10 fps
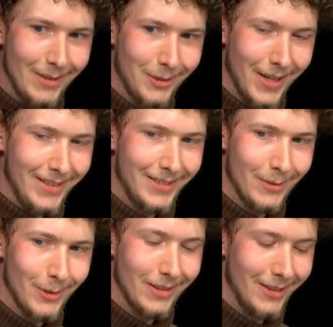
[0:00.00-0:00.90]
of
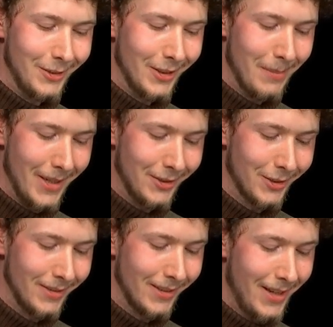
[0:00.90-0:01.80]
scientific
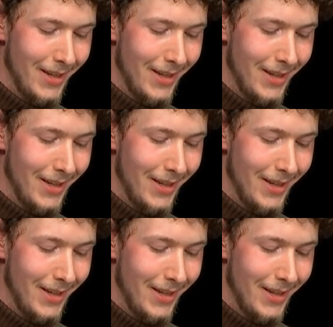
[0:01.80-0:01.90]
legitimation,